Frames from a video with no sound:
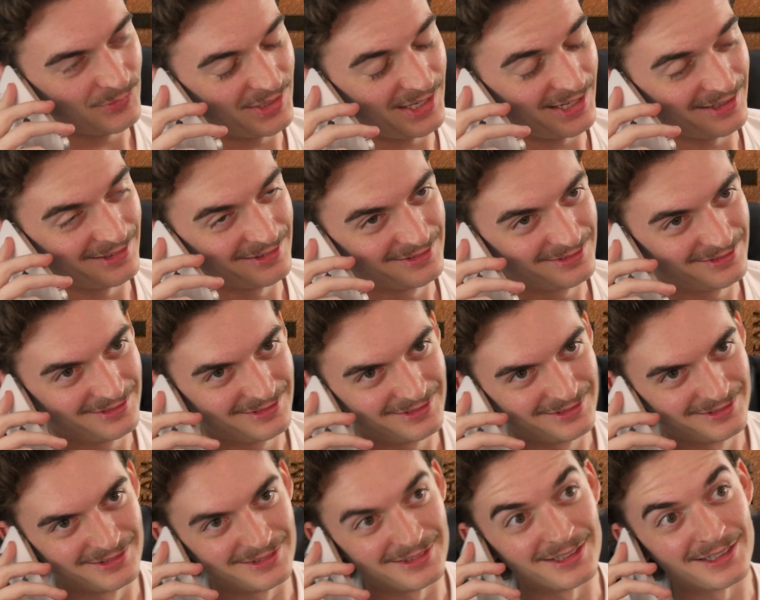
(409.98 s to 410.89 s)
ya?
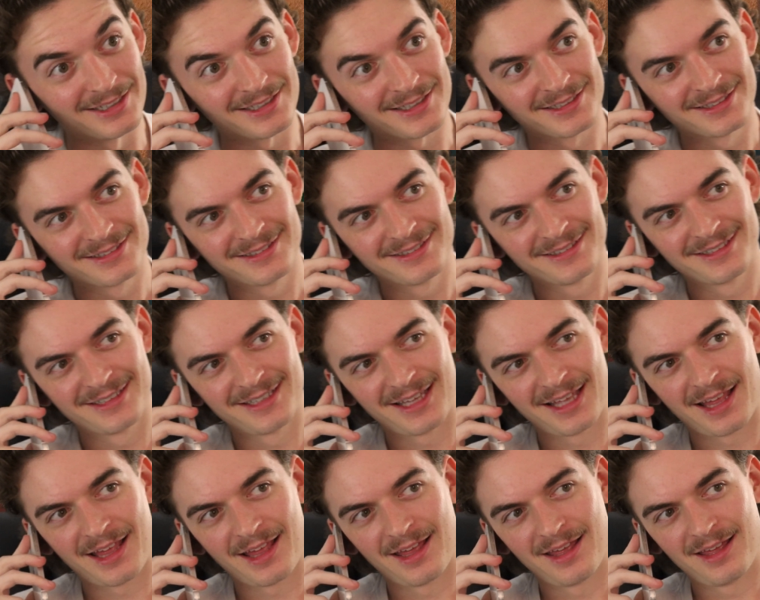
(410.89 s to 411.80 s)
Yeah.
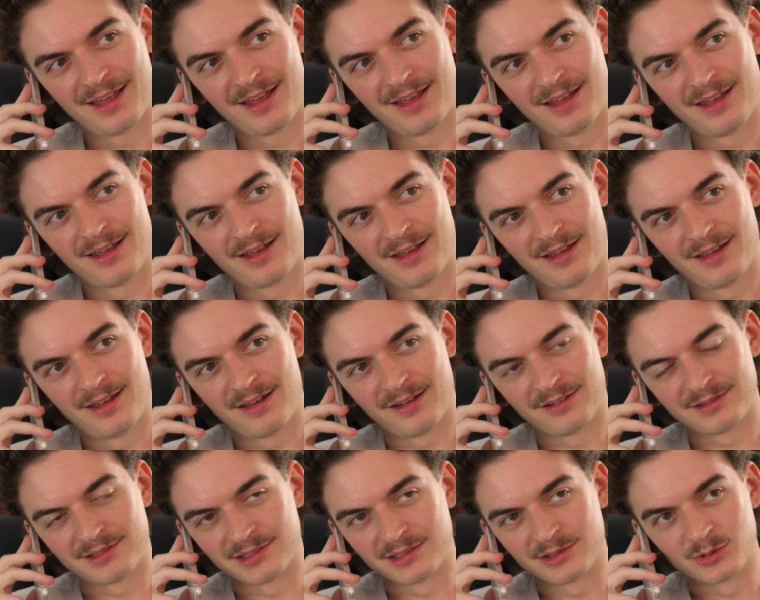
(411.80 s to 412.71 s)

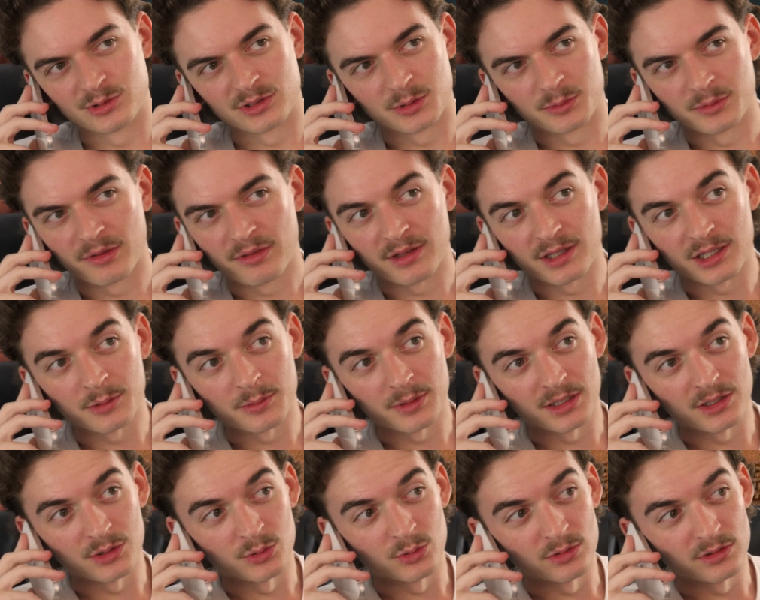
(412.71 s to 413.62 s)
So what I've been thinking
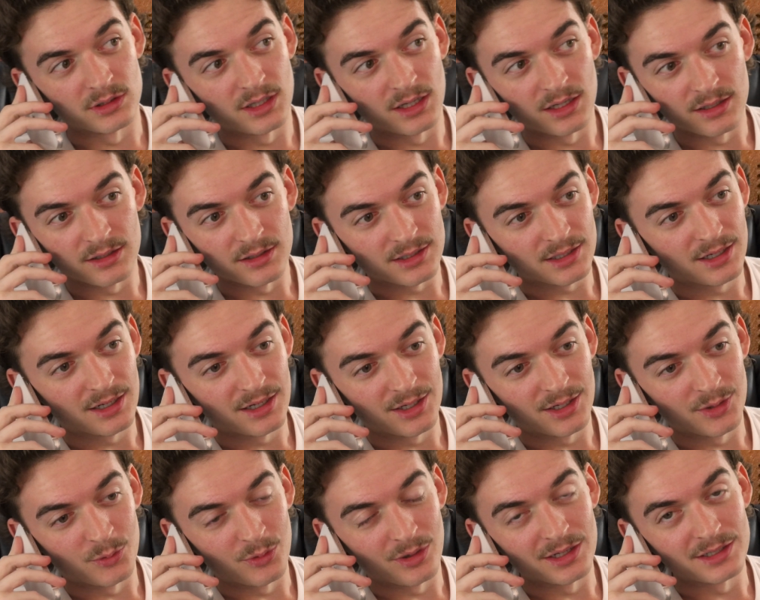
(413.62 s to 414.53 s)
about you all day, I
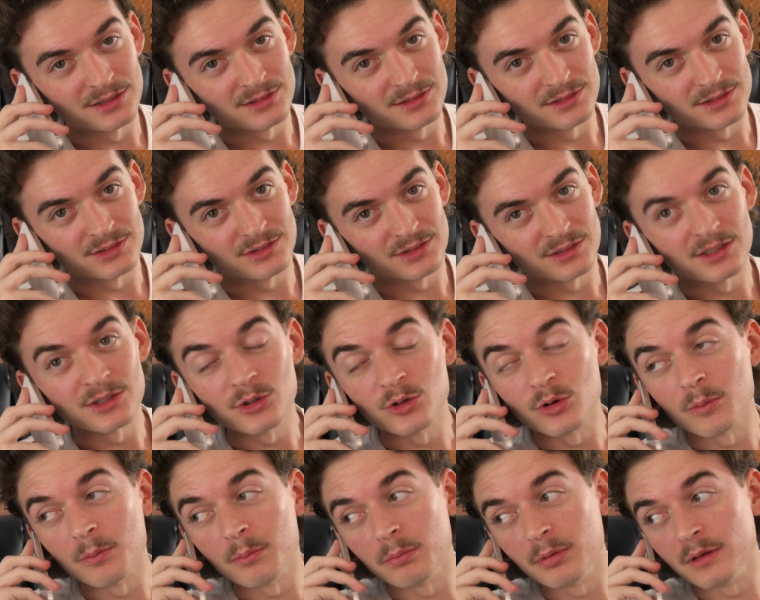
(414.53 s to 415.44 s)
can't wait to see
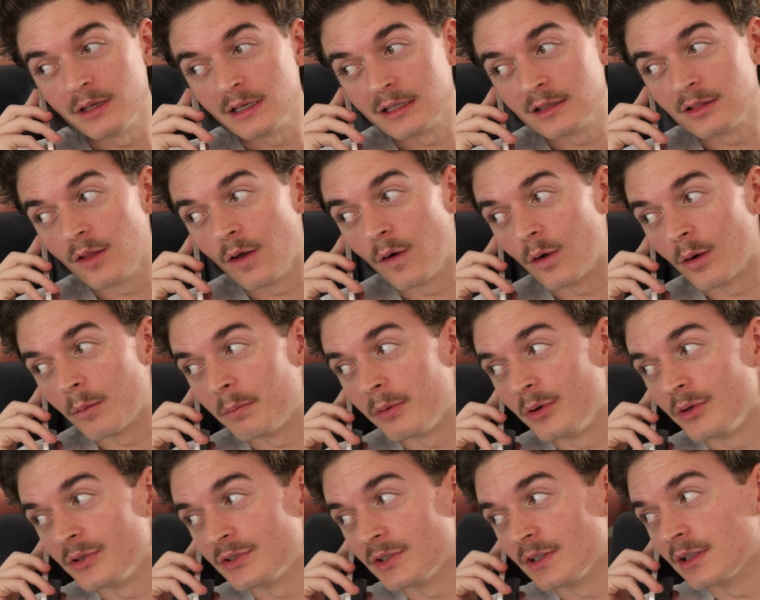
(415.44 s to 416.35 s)
your big long
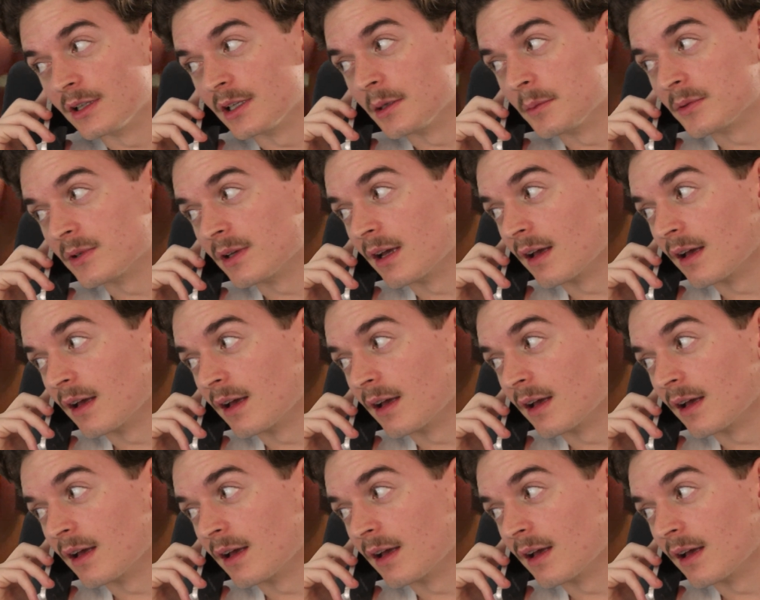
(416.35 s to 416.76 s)
pussy lips